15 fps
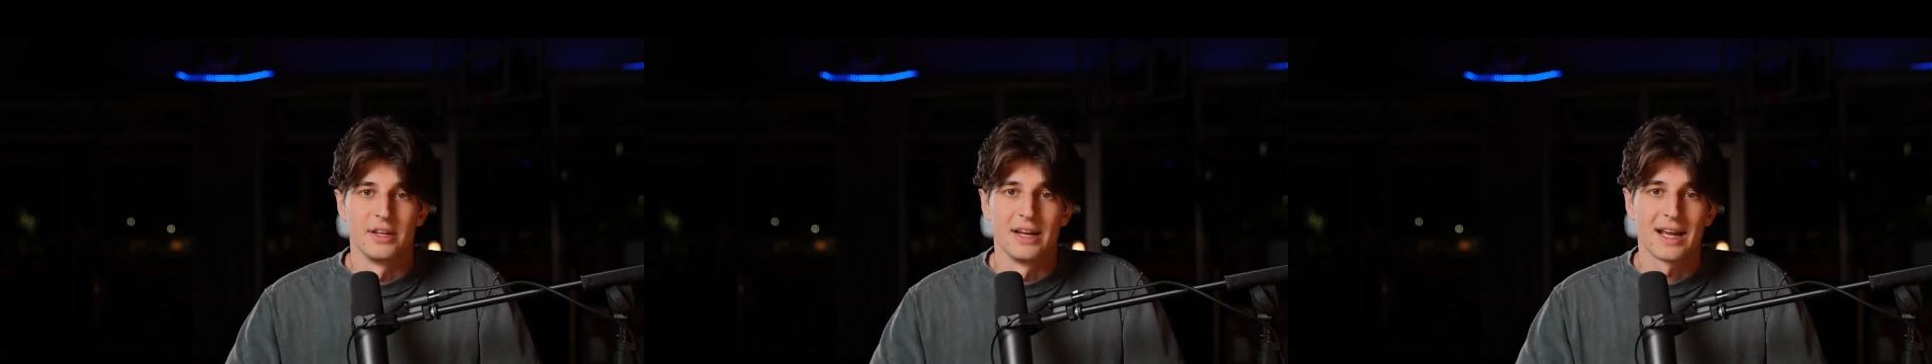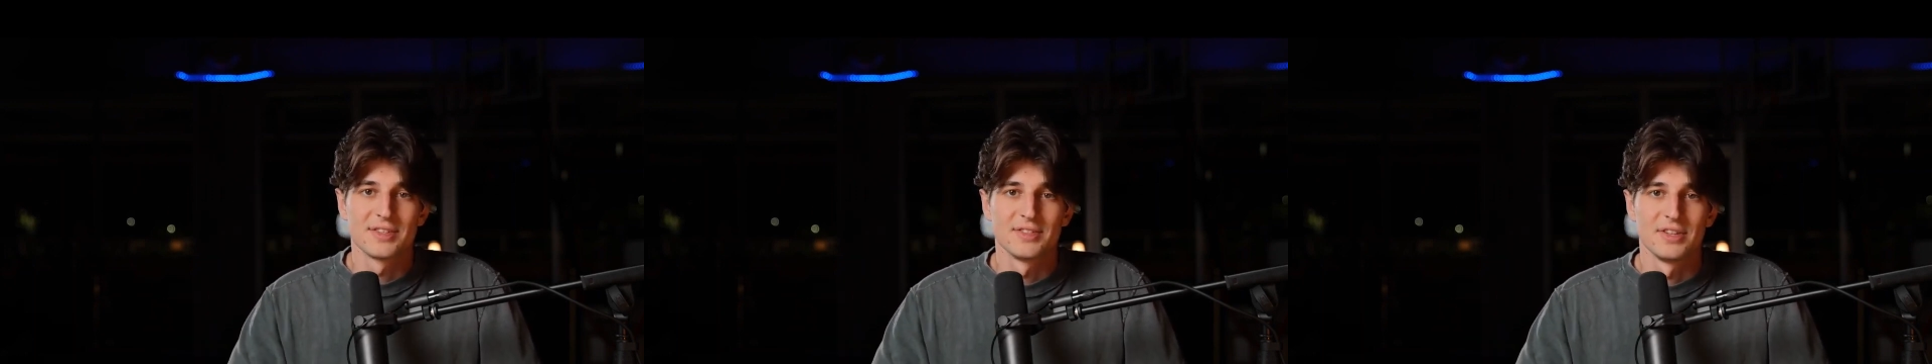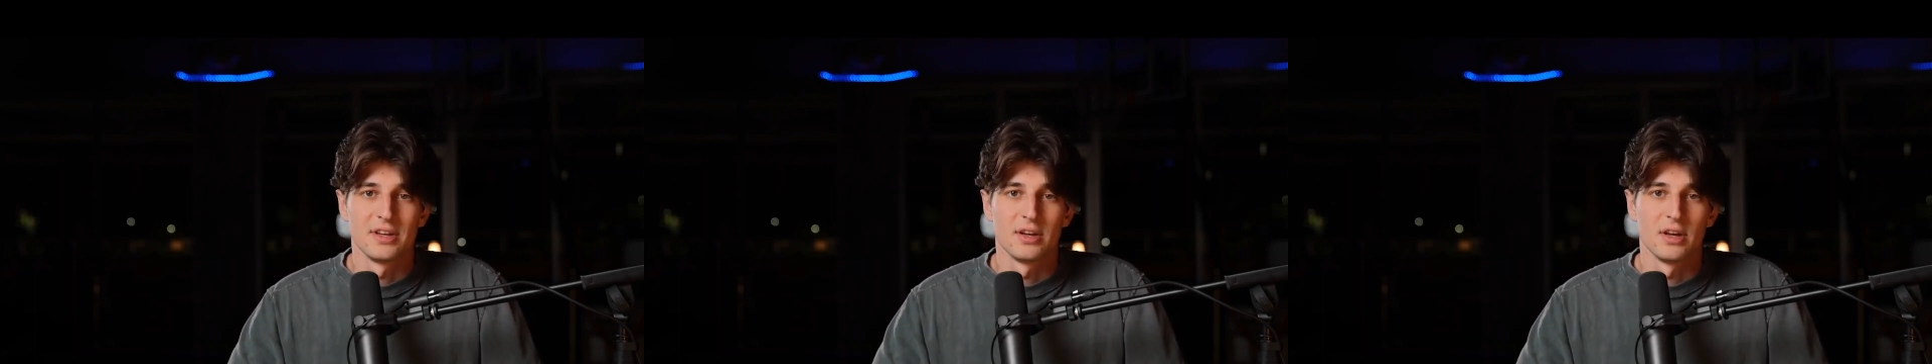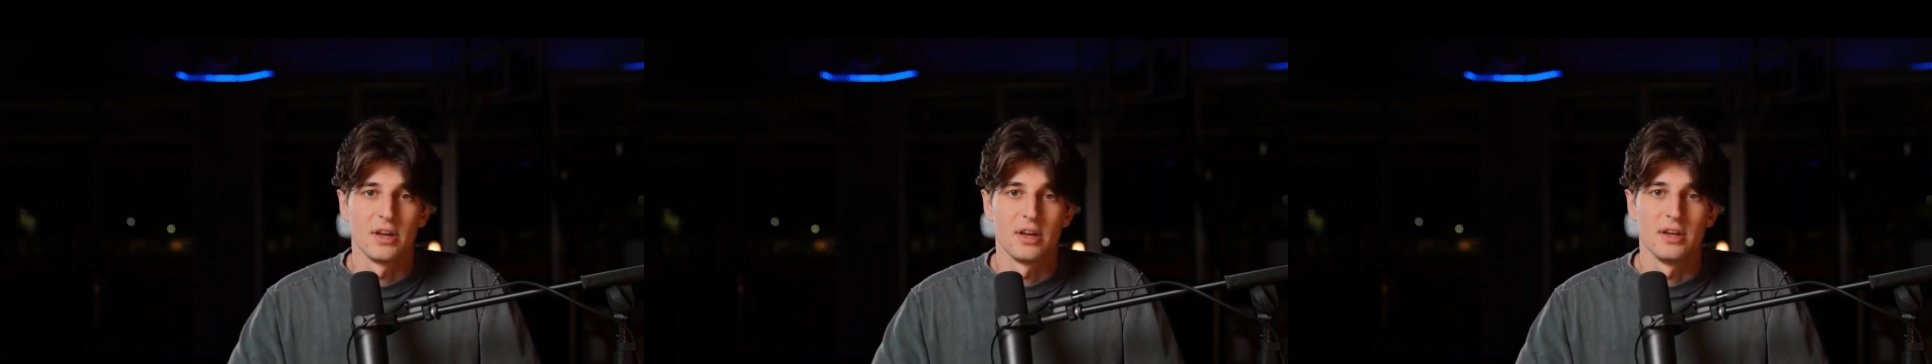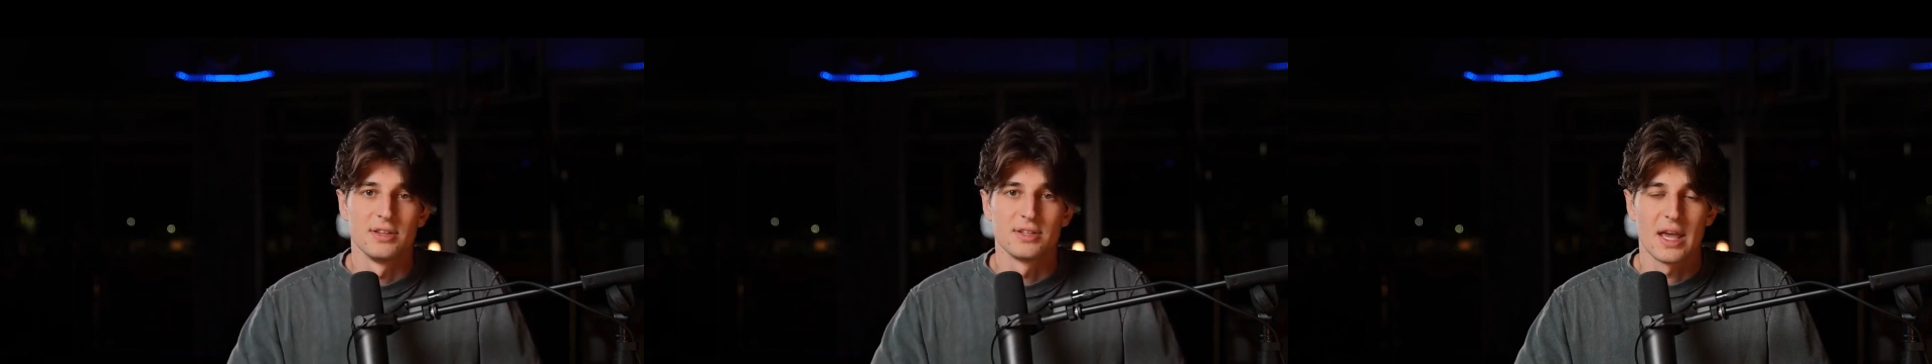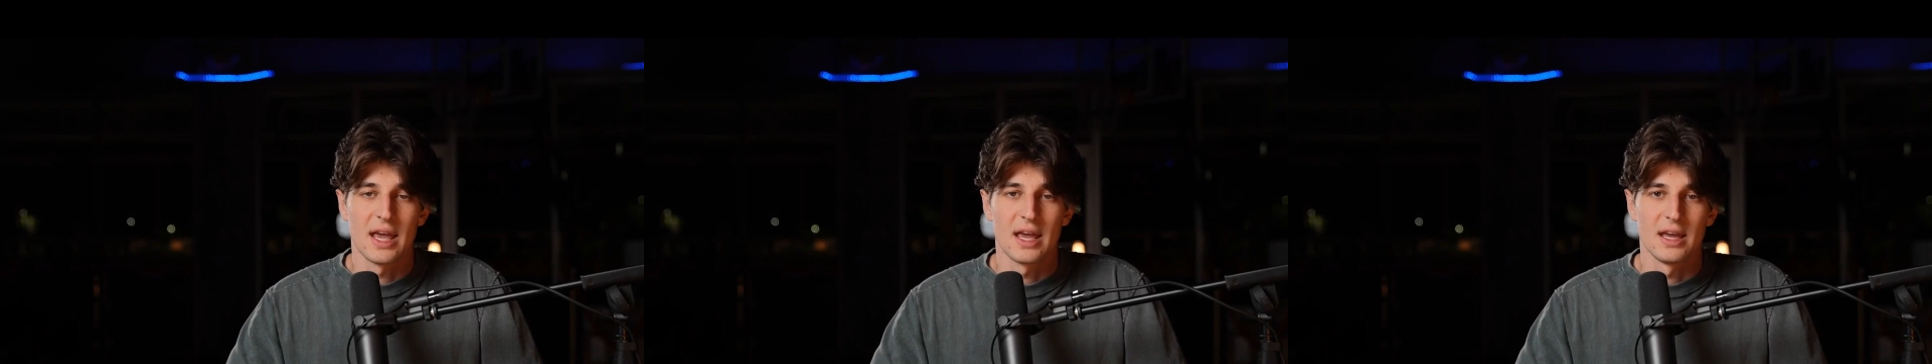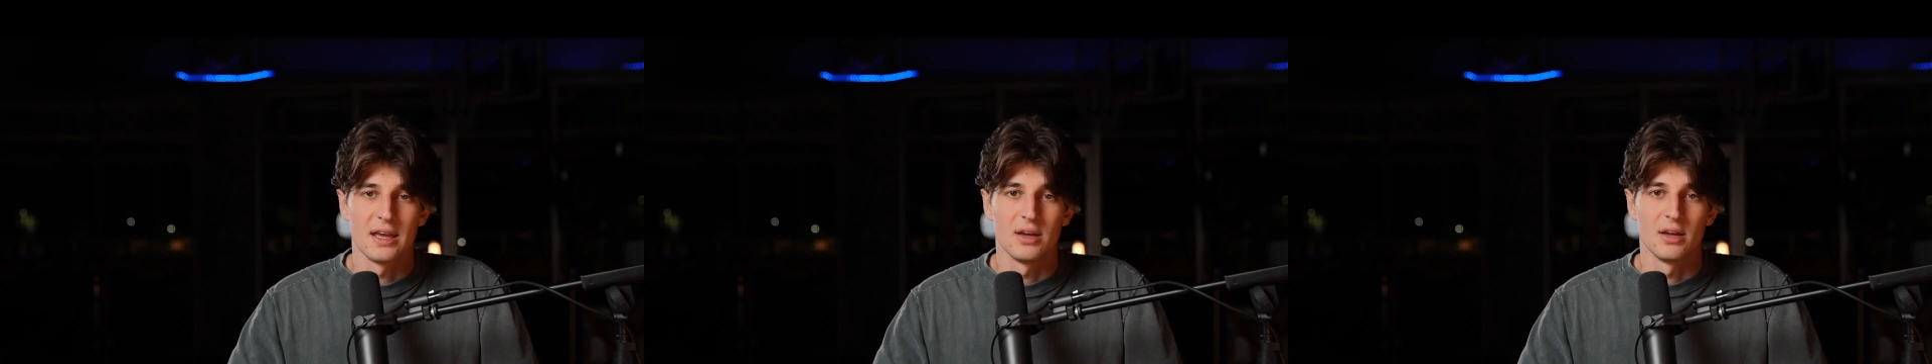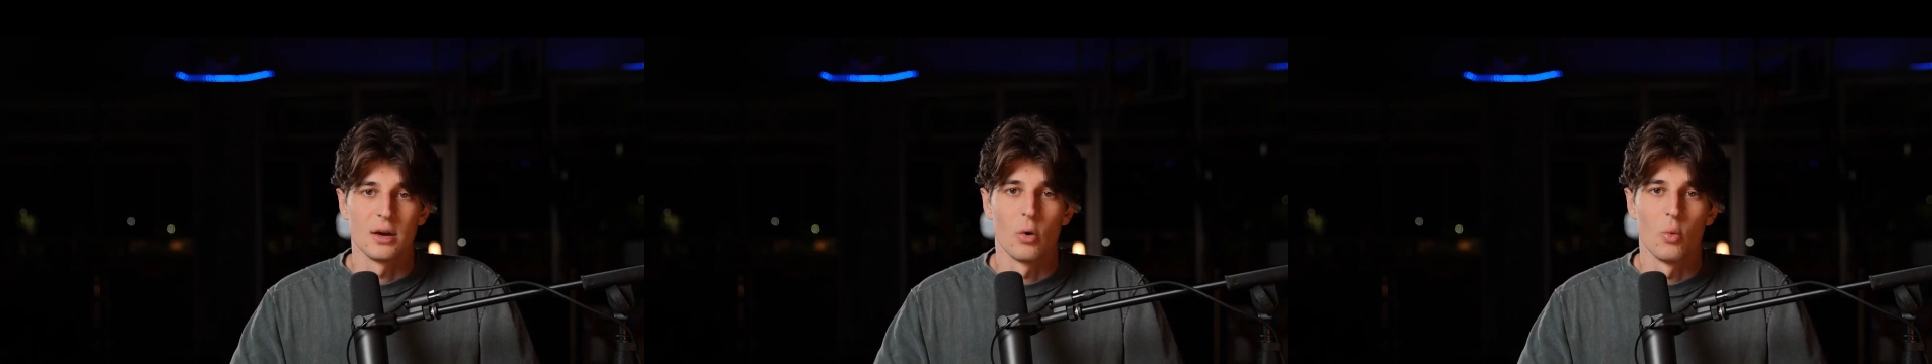The next thing is
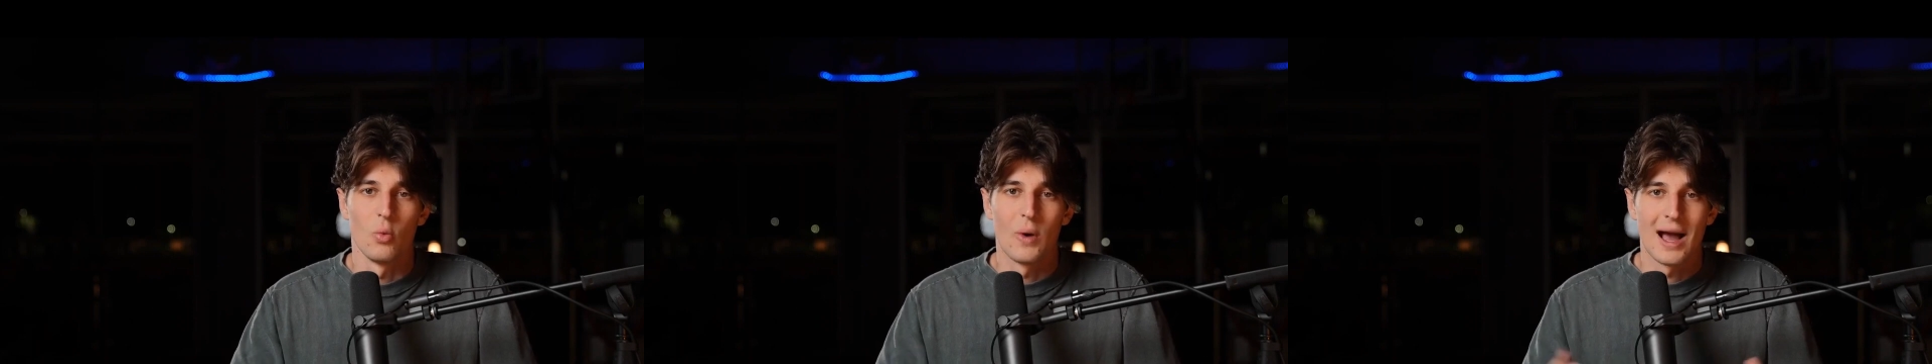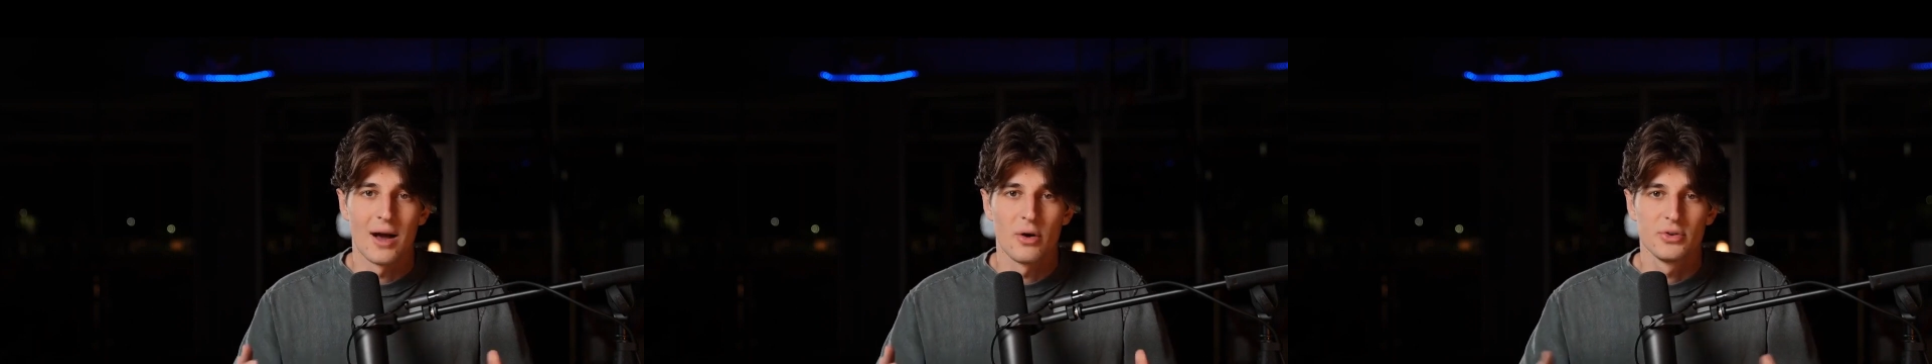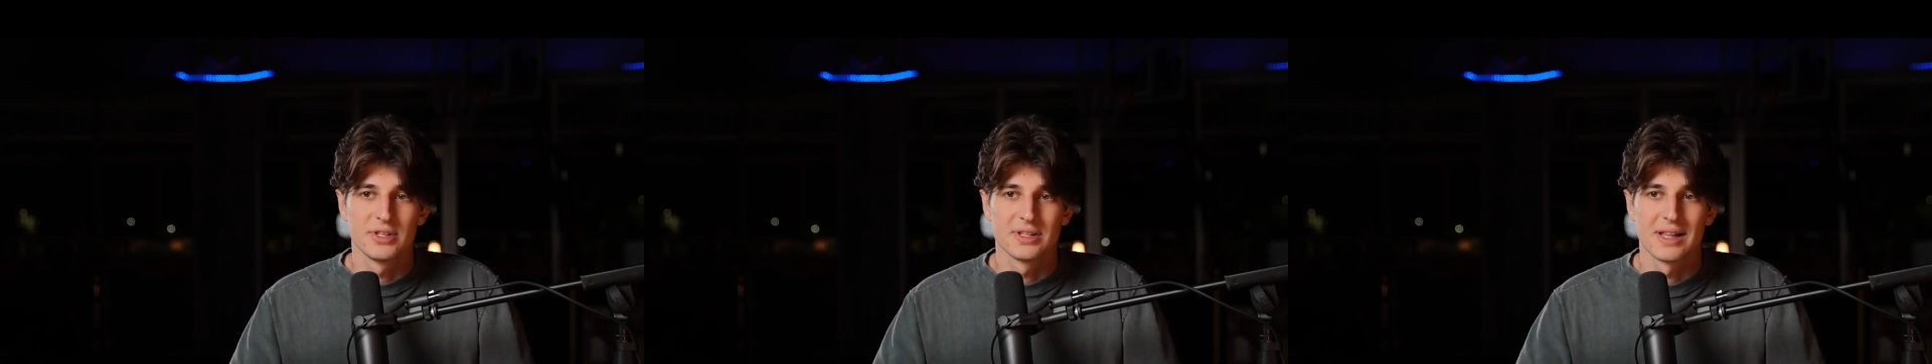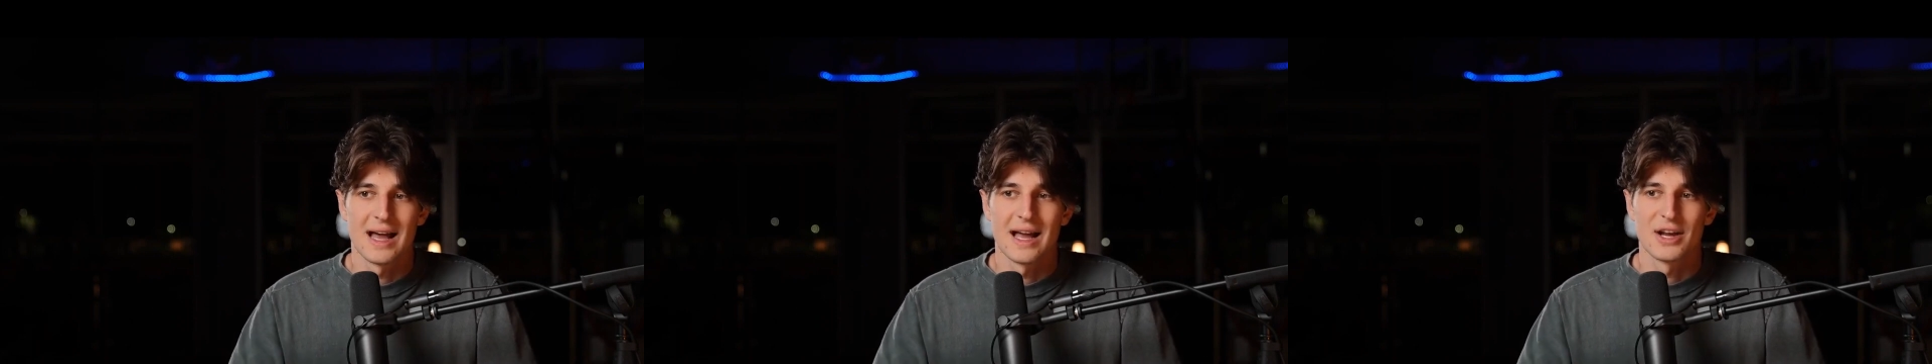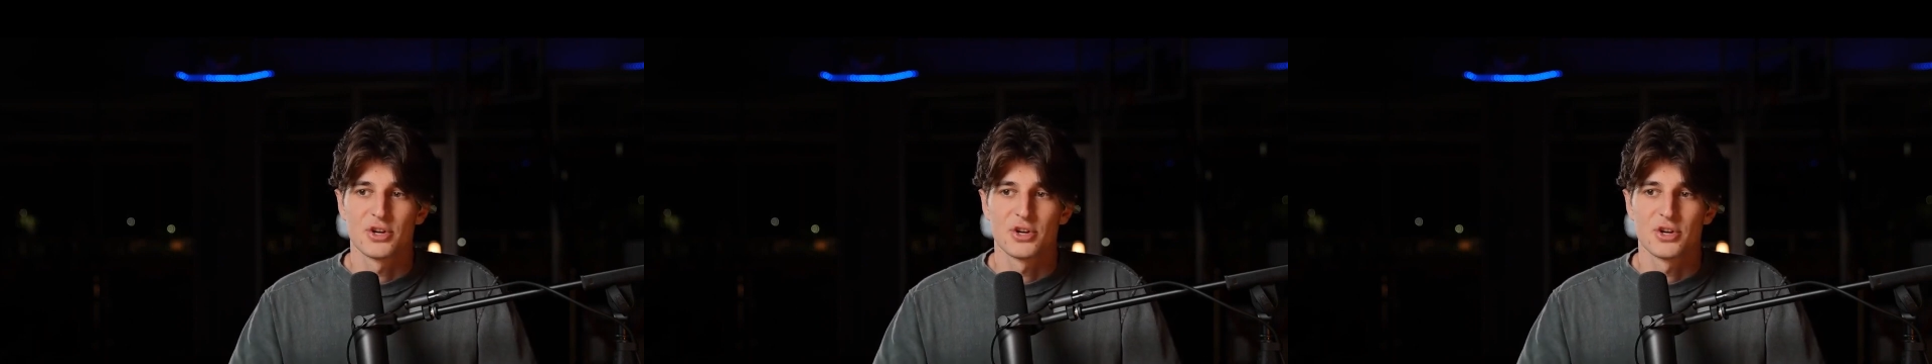a wow /